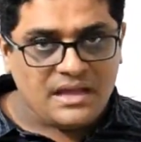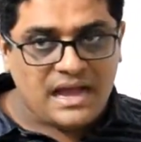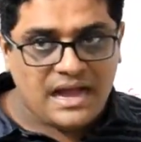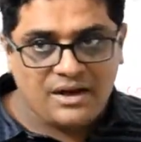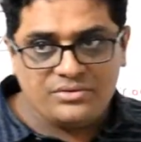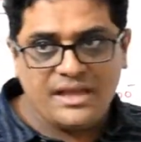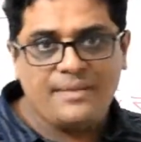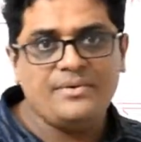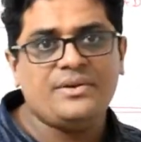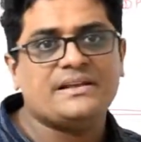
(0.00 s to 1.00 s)
How the
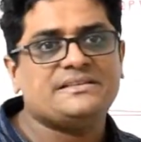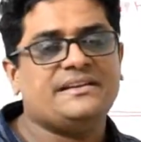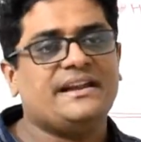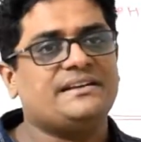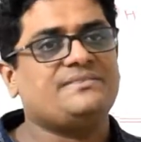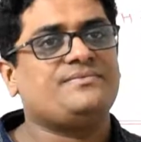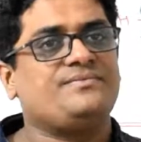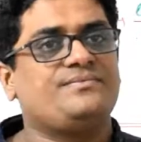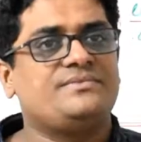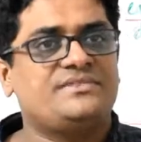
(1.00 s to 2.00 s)
amino acid
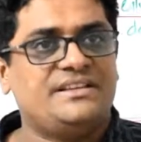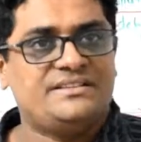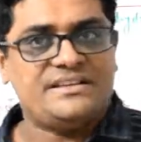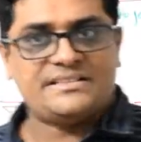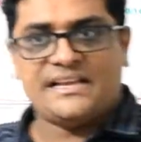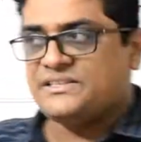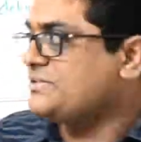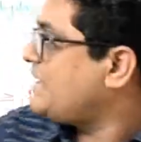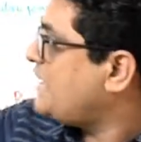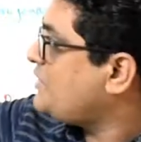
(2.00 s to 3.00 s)
get synthesized? So
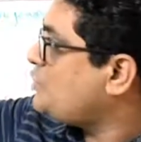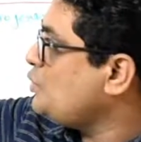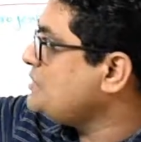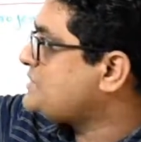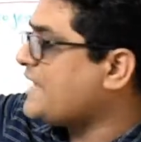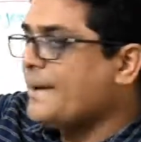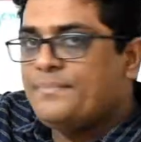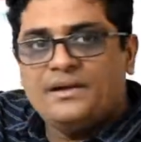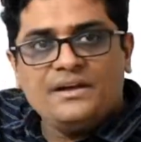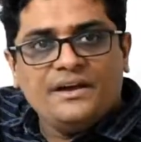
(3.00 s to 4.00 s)
there are two steps,
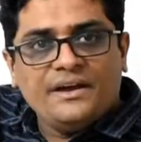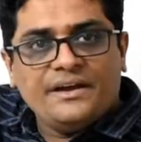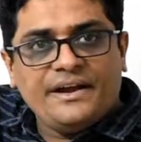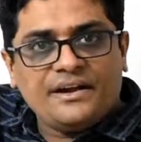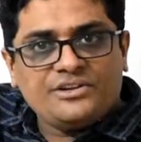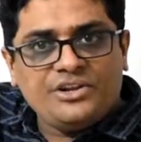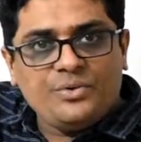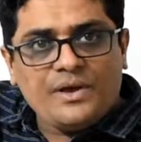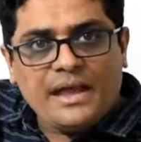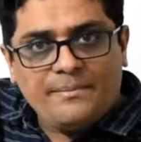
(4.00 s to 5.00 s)

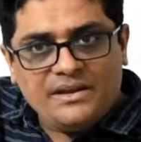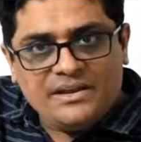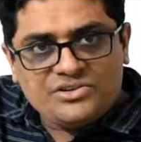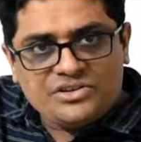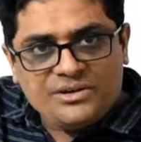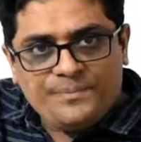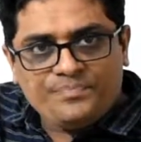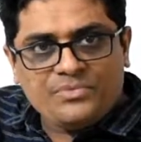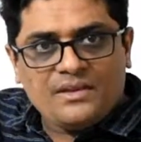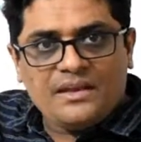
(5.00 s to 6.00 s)
reductive
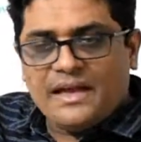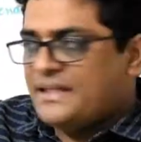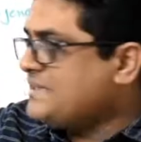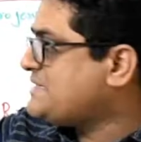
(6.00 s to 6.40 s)
amination and the